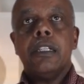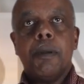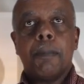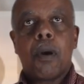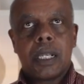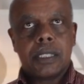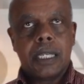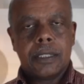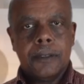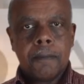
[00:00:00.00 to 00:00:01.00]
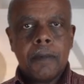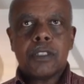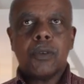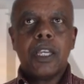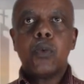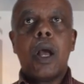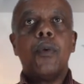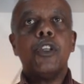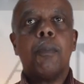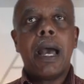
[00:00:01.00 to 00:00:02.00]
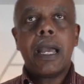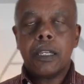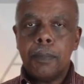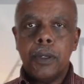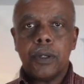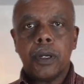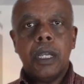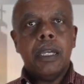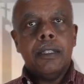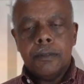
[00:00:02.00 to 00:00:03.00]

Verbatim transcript: to be processed. So that's why when you buy a computer,